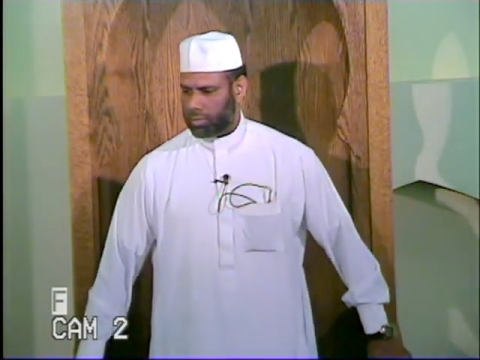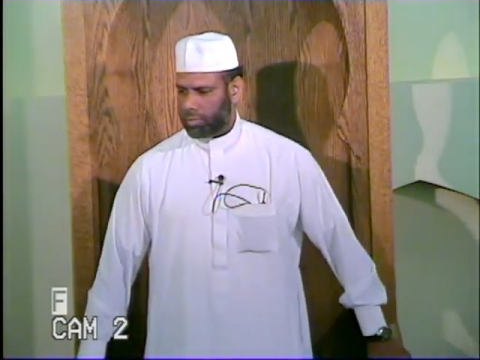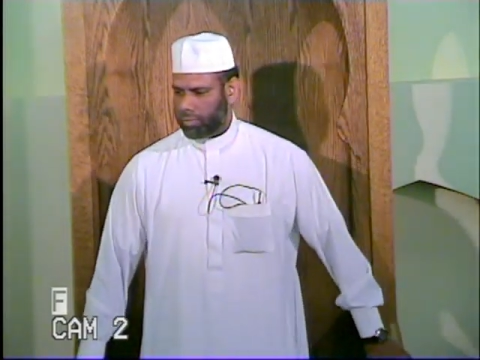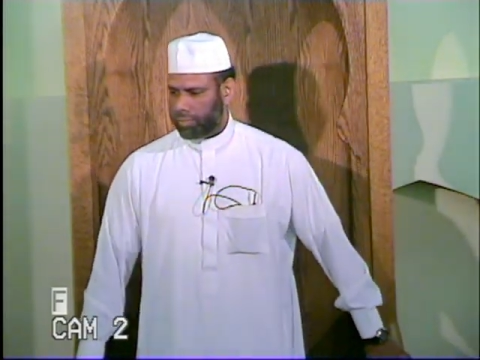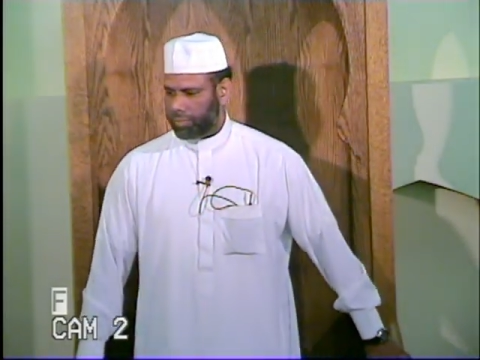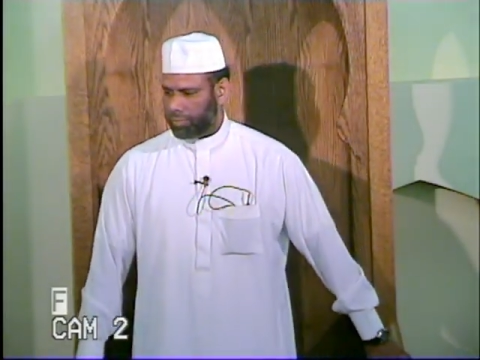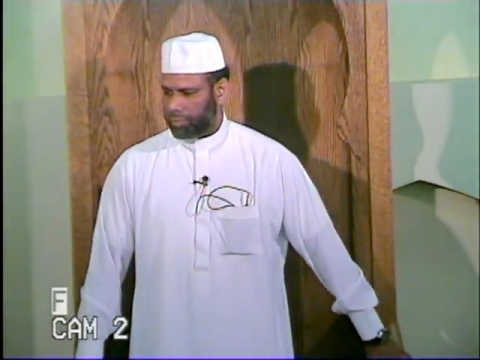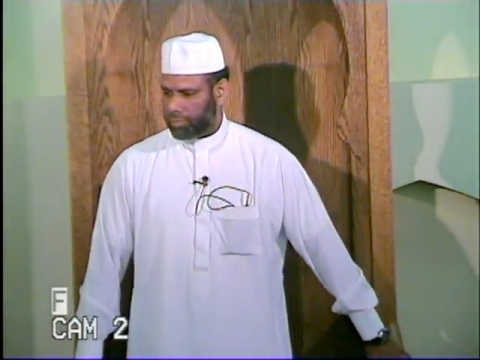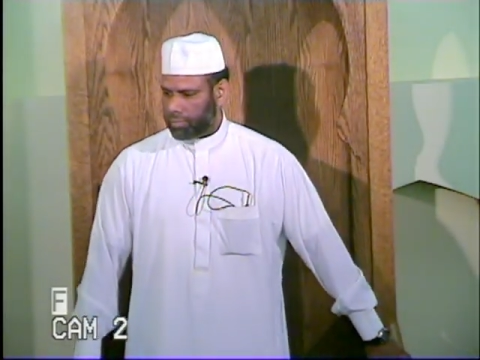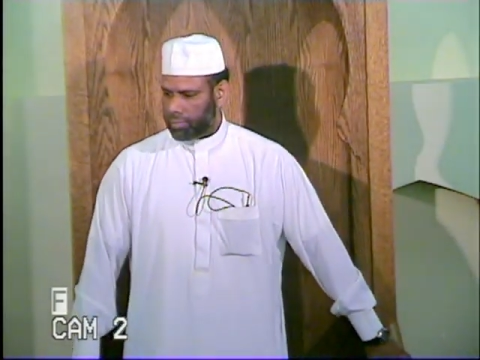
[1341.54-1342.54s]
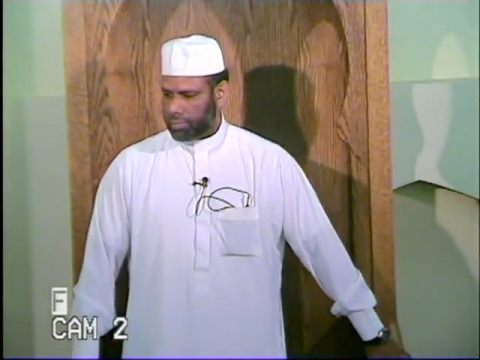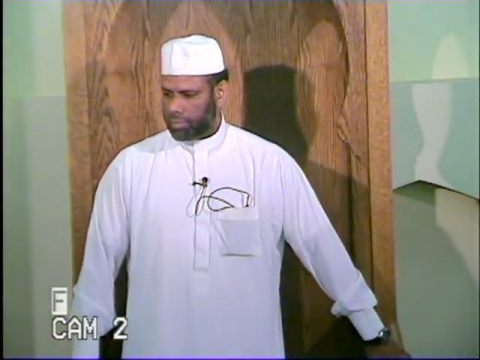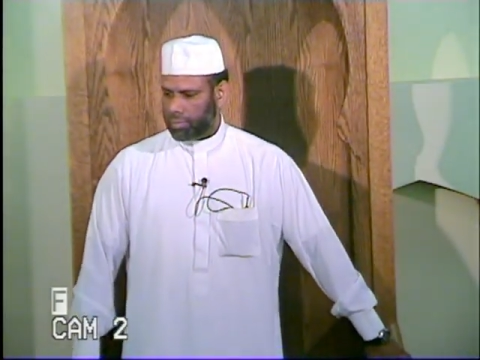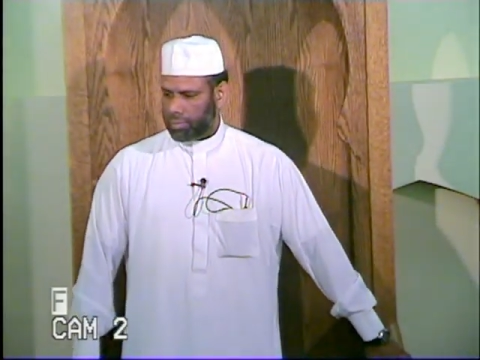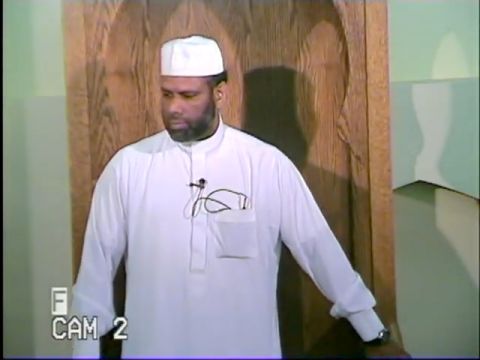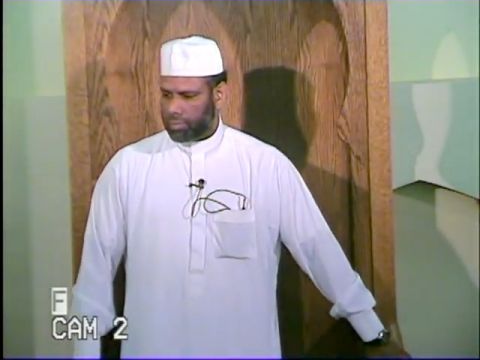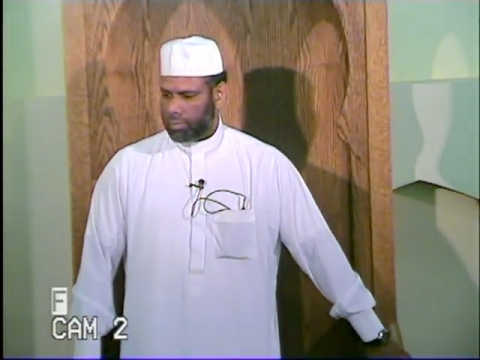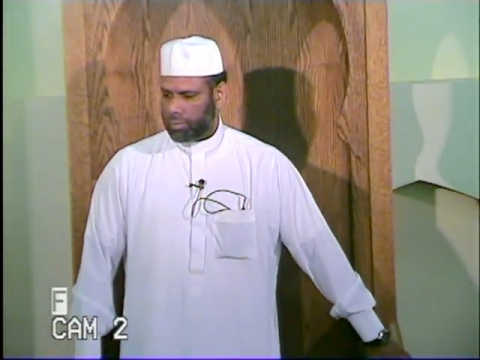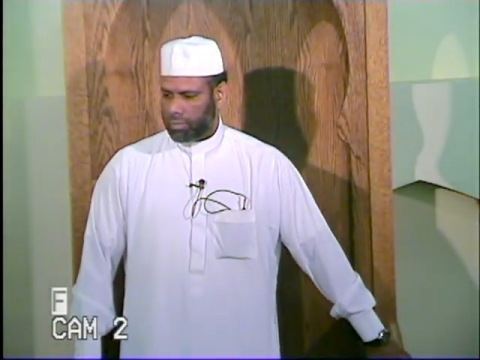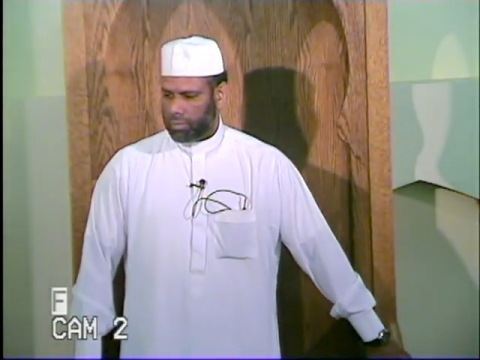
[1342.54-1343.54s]

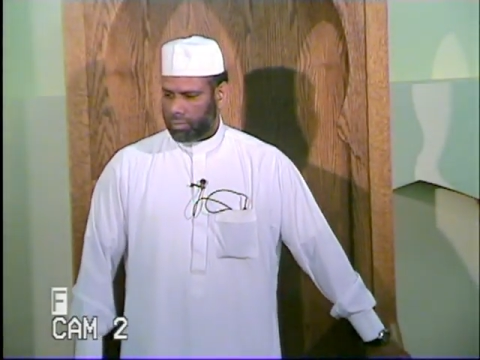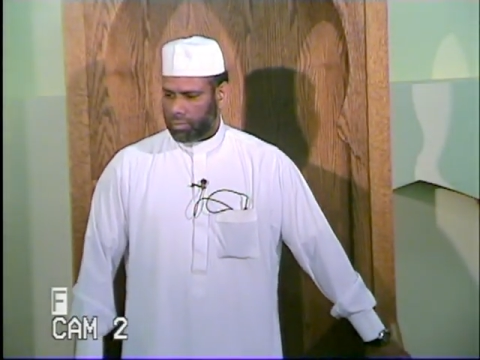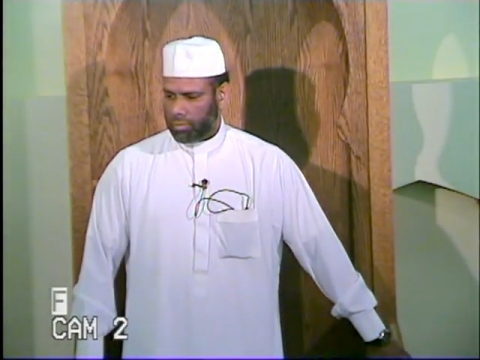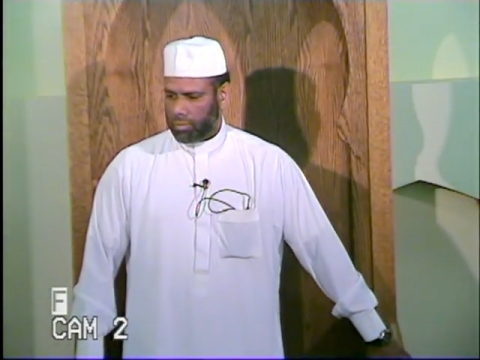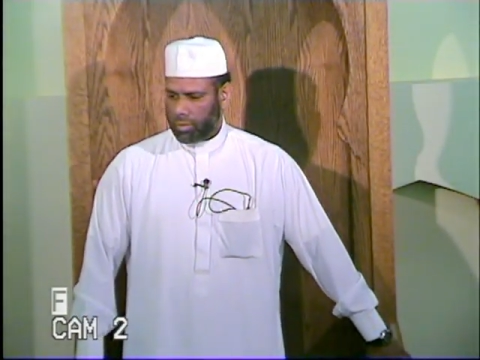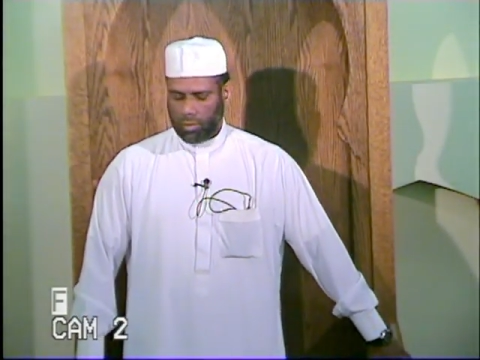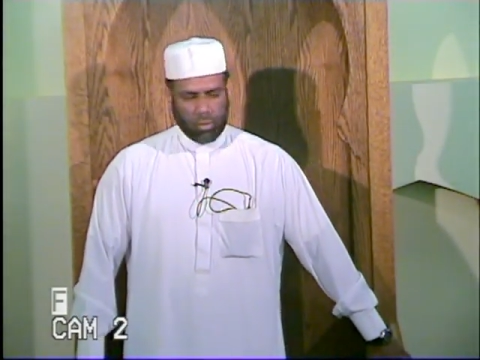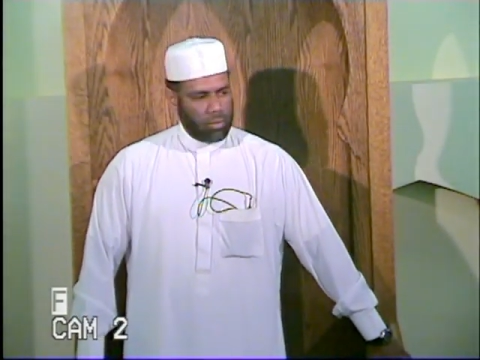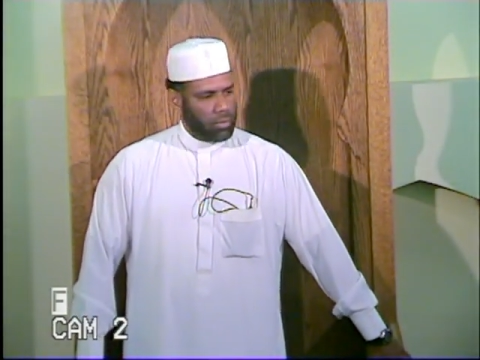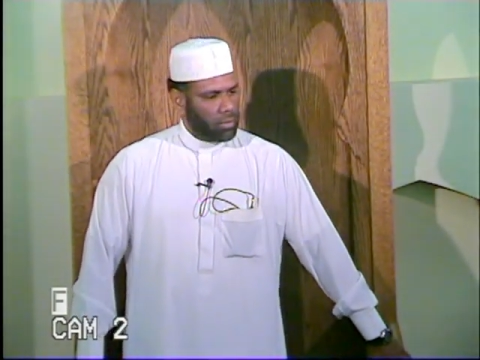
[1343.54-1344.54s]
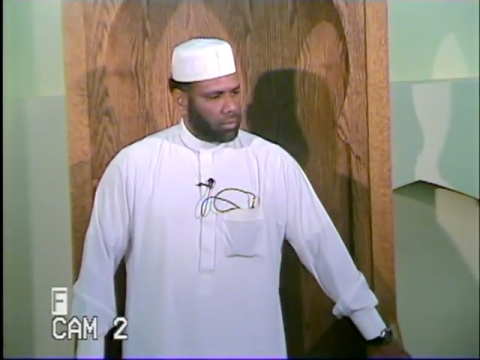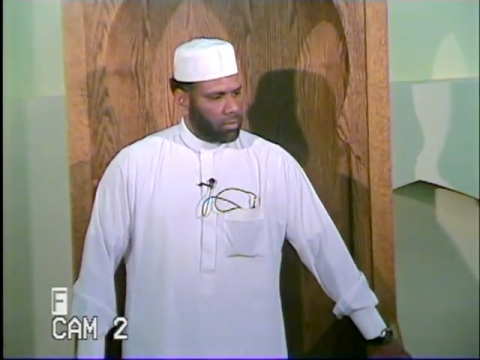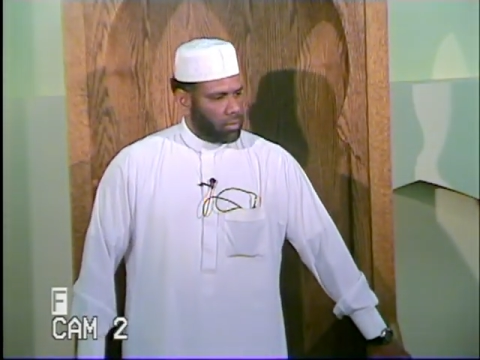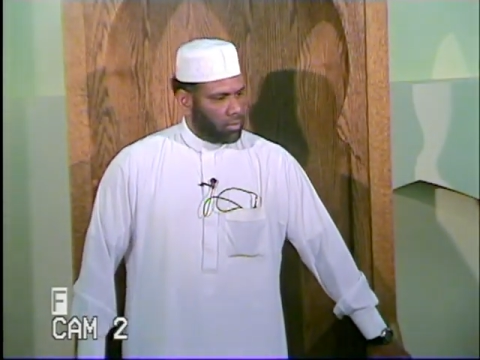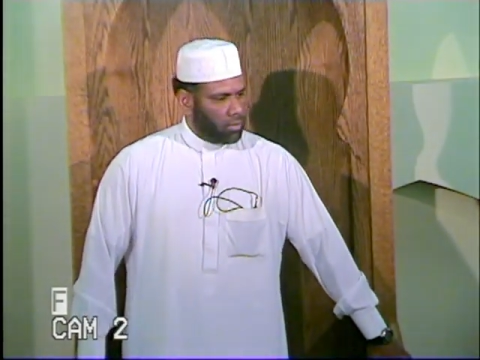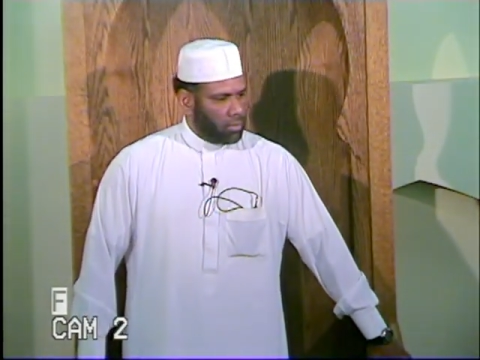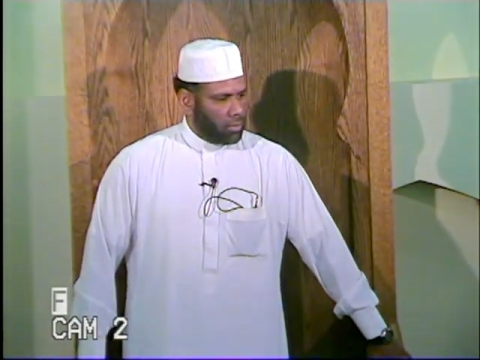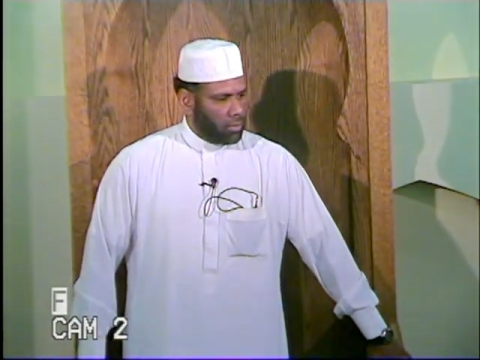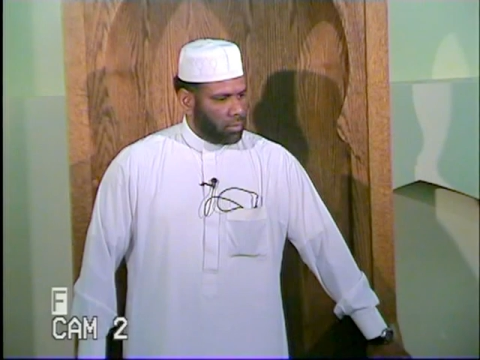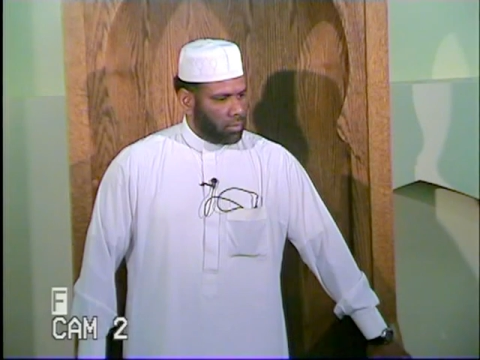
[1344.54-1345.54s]

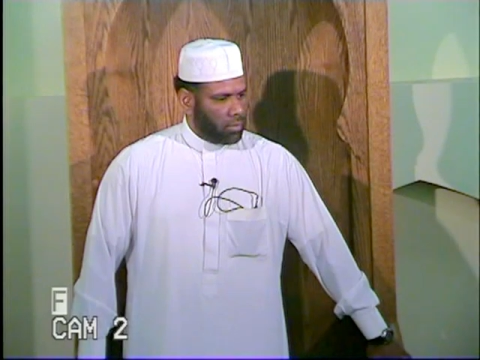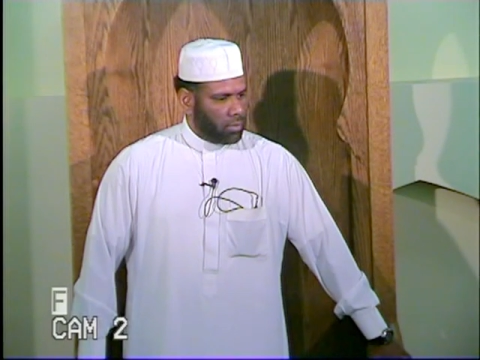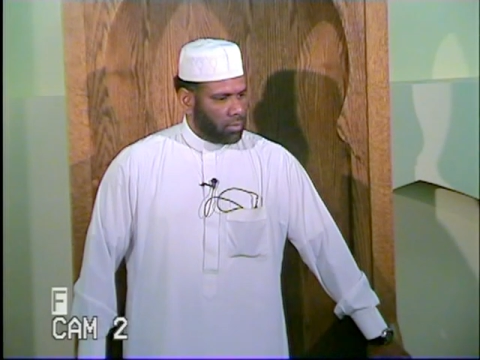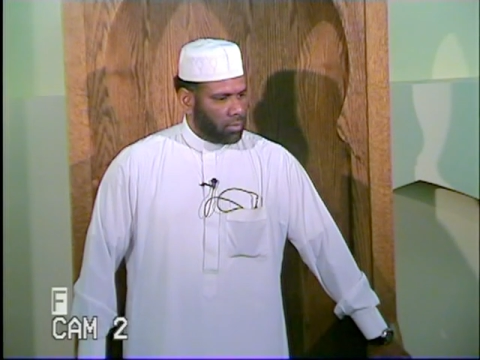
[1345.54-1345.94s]
Nothing is said.